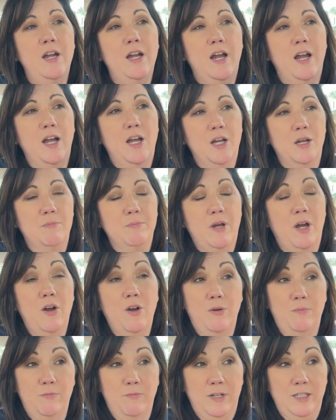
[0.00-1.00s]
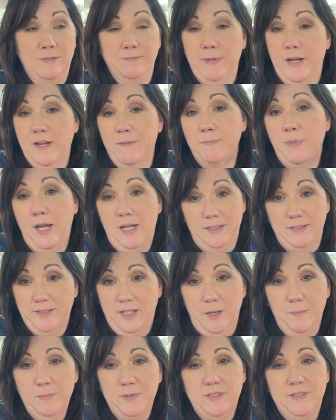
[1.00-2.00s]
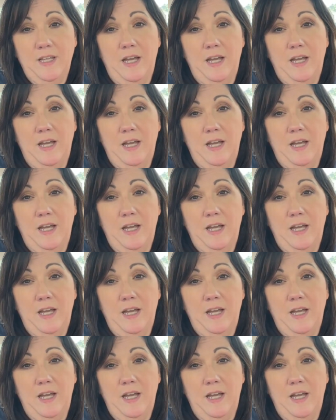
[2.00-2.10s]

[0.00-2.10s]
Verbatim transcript: um, was my biceps.